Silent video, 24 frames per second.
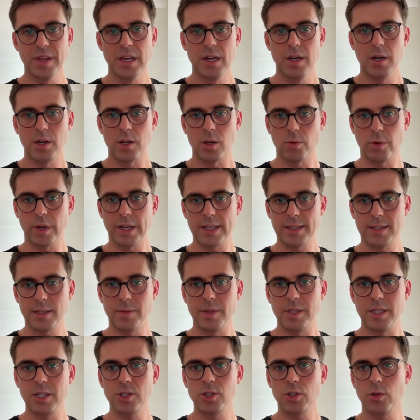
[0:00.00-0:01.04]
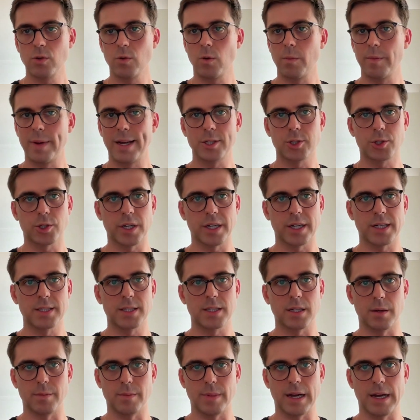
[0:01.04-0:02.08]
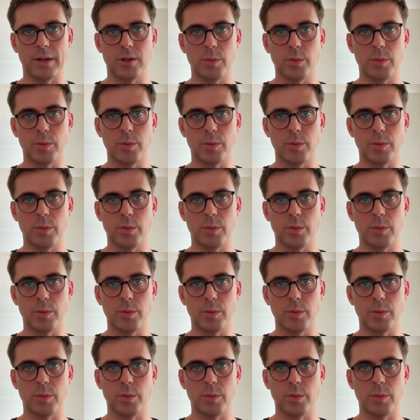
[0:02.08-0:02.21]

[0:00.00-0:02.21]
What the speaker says: you'll get some additional metrics about